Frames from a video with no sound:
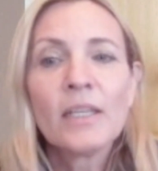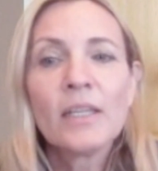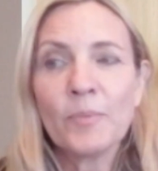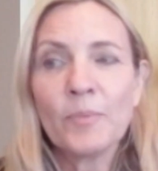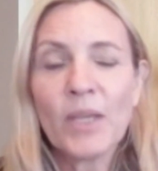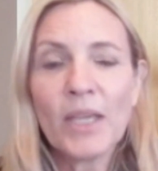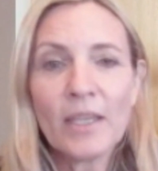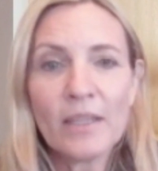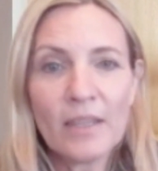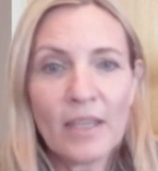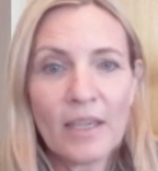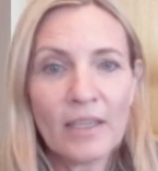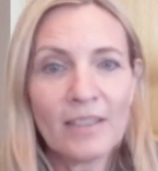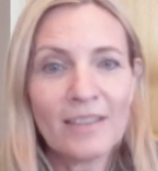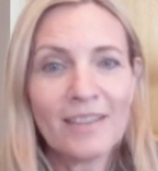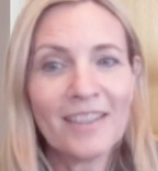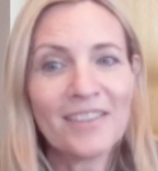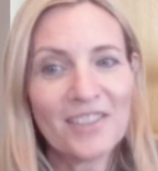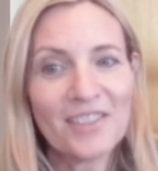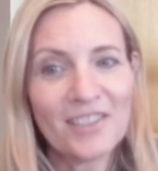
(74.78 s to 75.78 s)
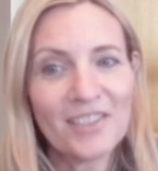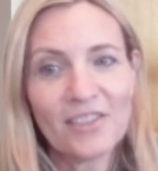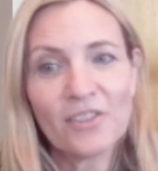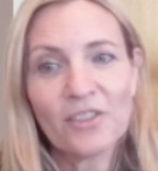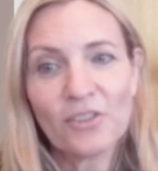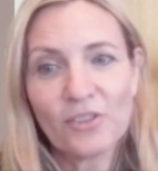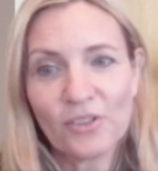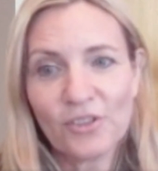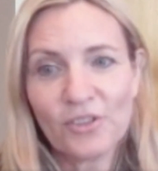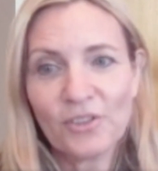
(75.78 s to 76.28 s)
And then
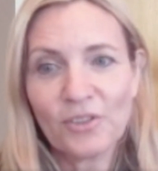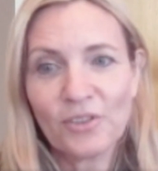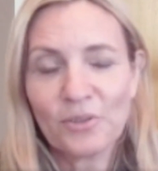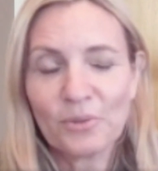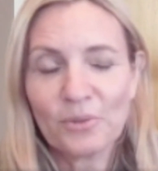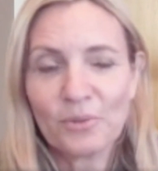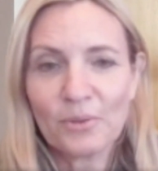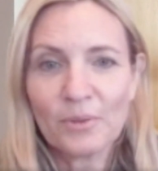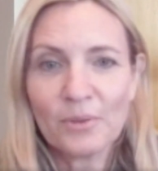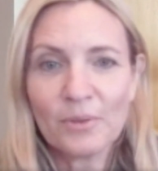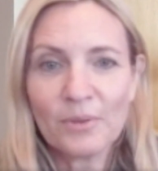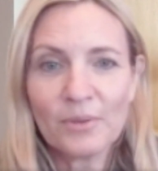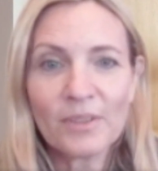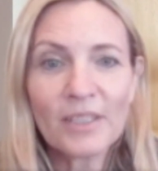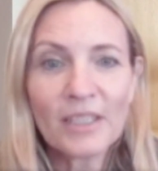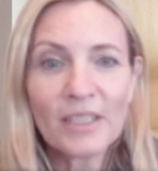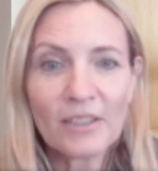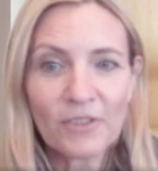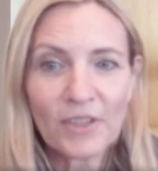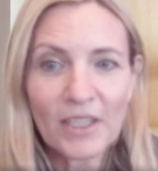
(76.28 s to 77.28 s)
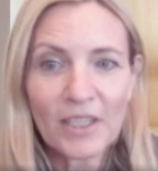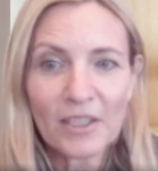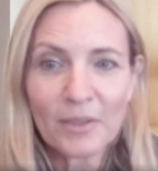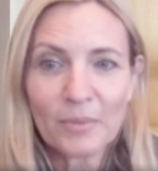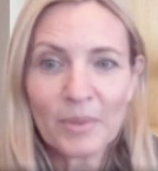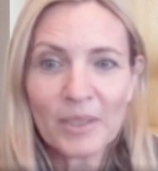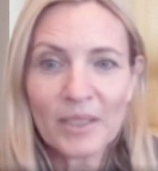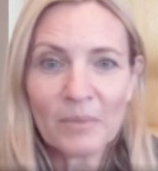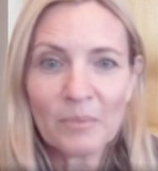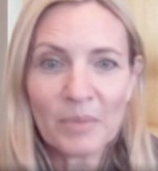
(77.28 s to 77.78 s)
until you leave the
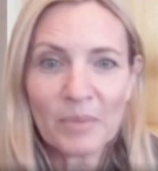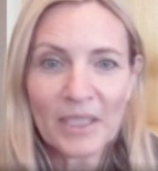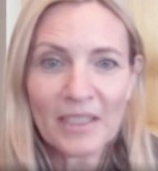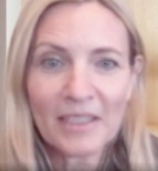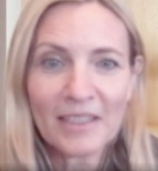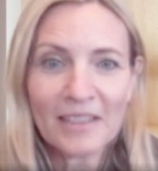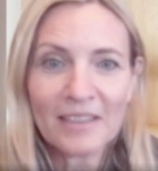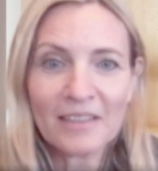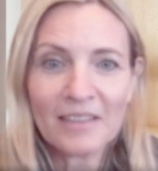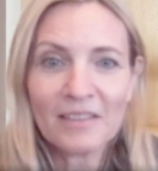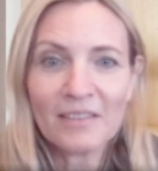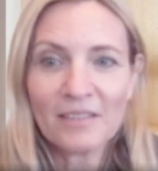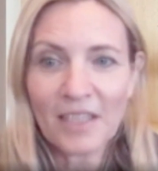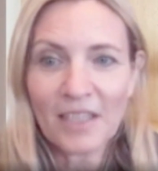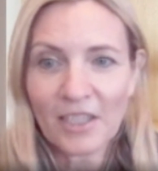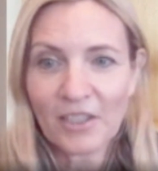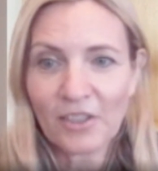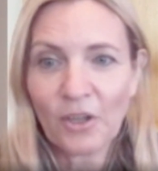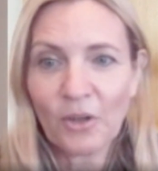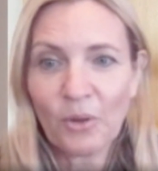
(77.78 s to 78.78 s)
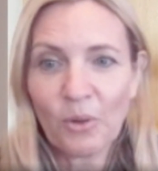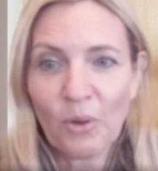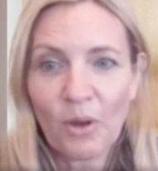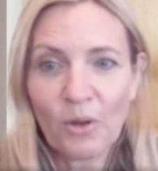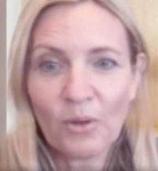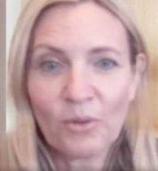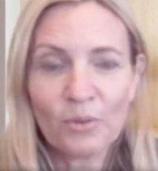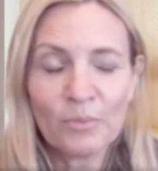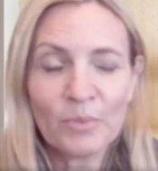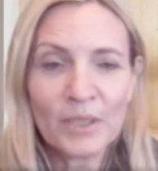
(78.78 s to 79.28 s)
Airbnb and go
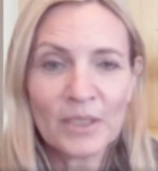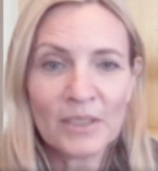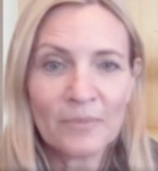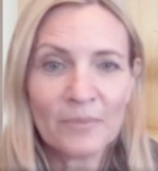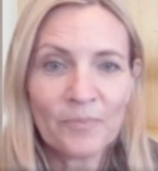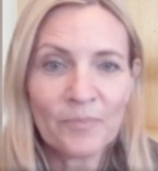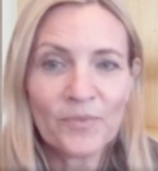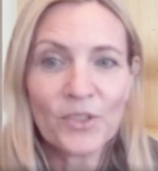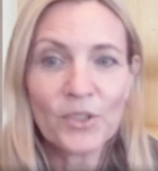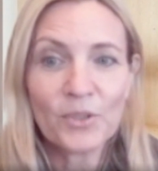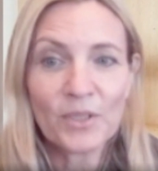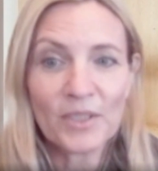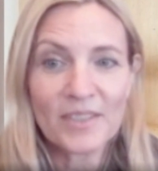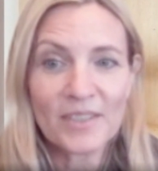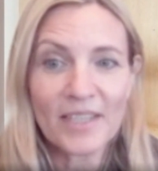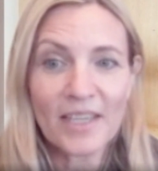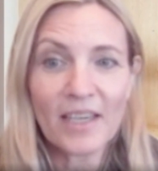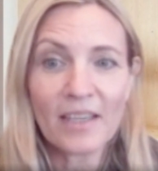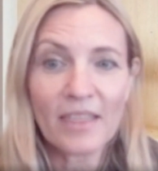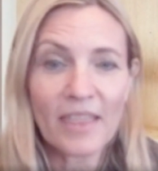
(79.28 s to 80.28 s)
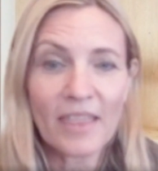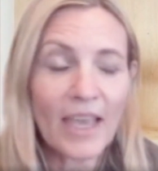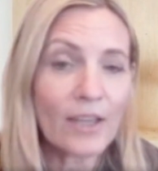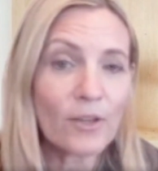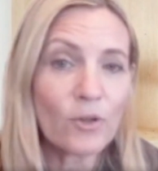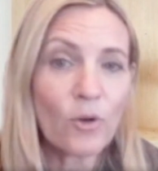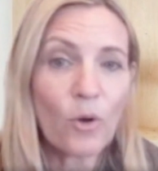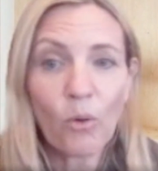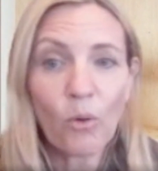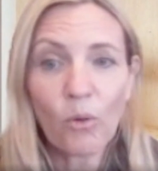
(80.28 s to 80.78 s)
home, and you can say
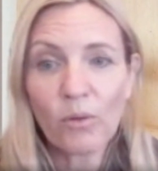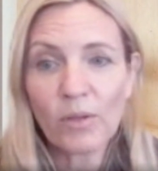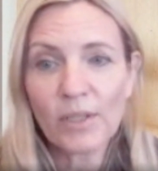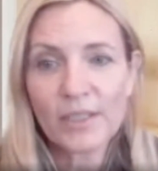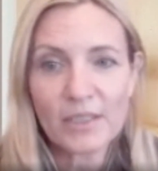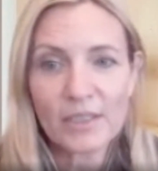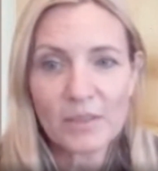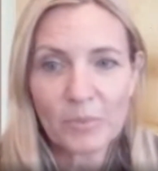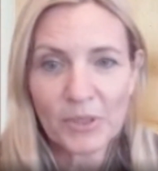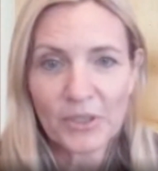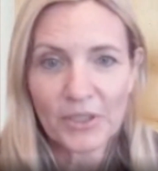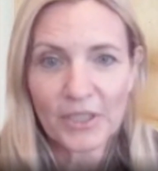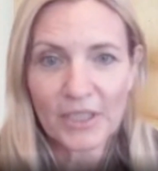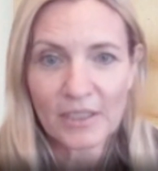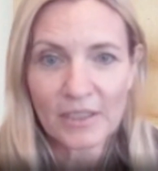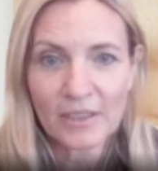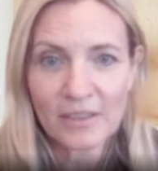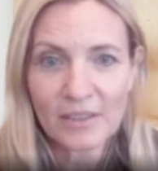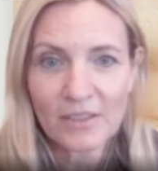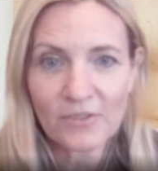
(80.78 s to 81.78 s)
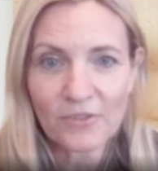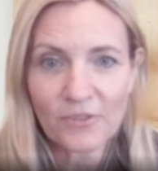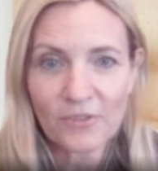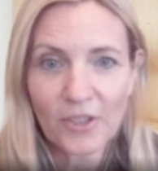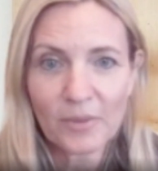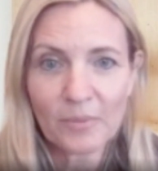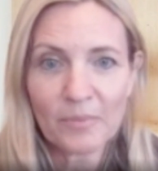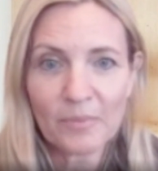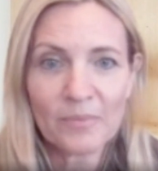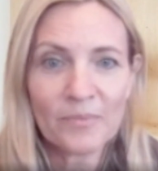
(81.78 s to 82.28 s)
that whole experience
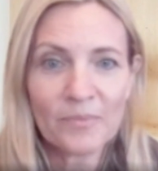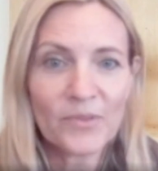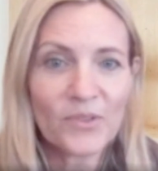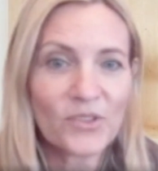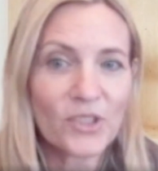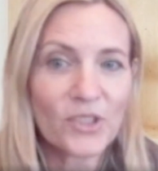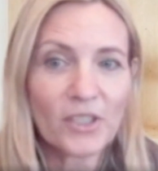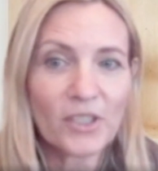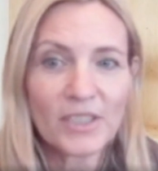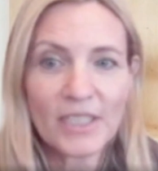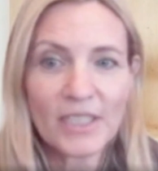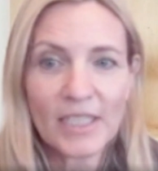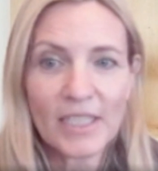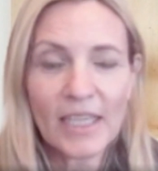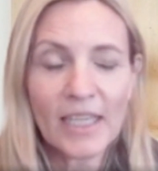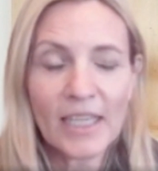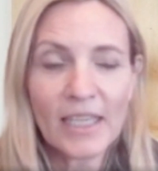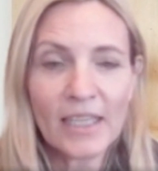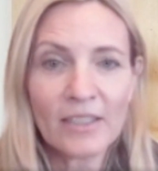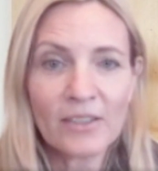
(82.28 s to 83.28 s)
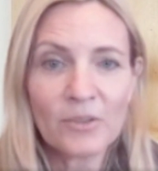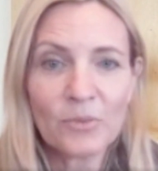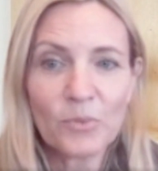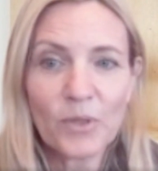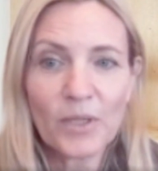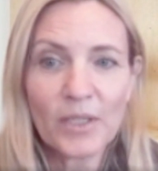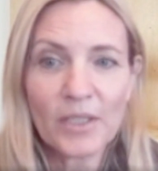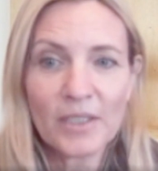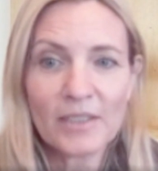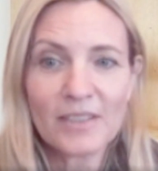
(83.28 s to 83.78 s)
from start to end
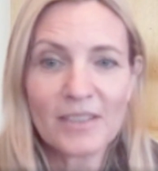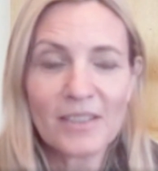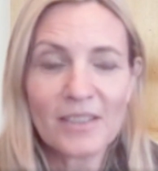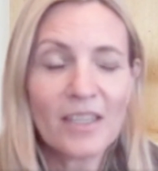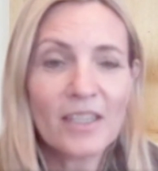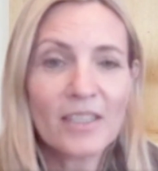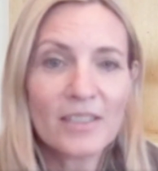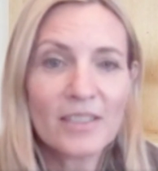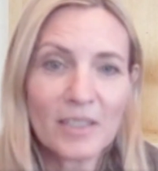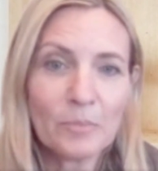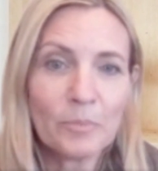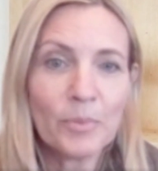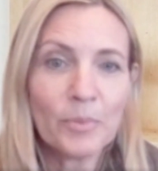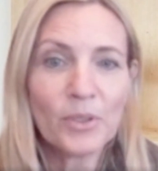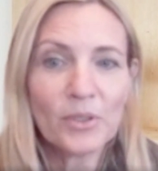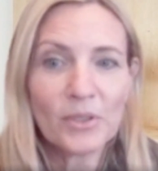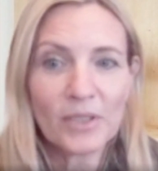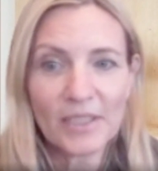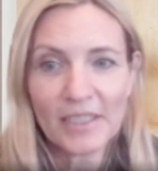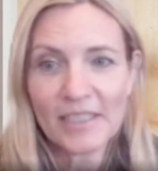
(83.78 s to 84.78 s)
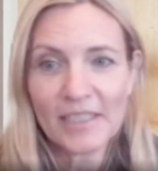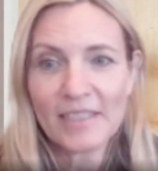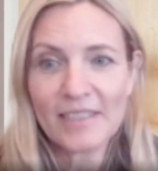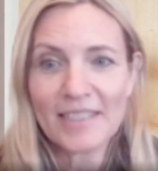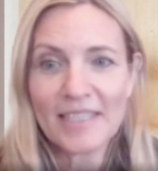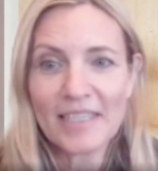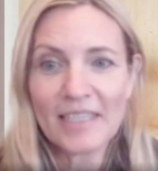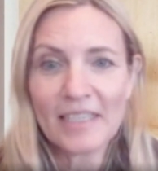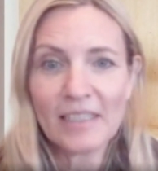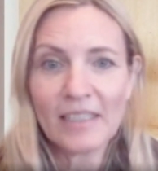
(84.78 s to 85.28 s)
was simple,
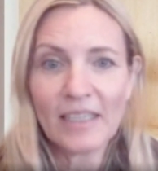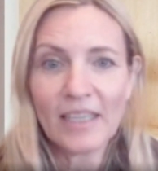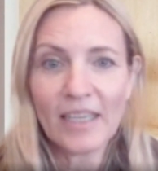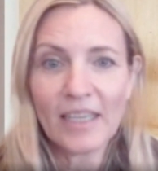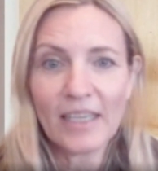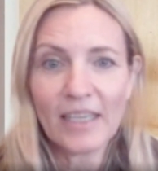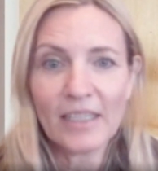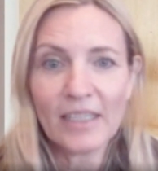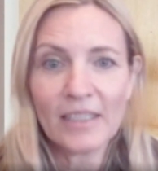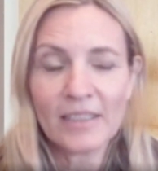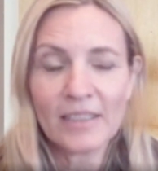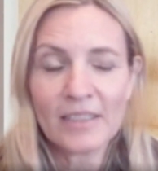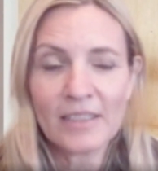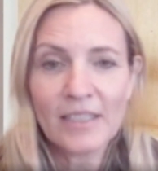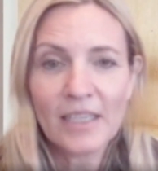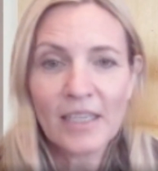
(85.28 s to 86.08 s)
easy, and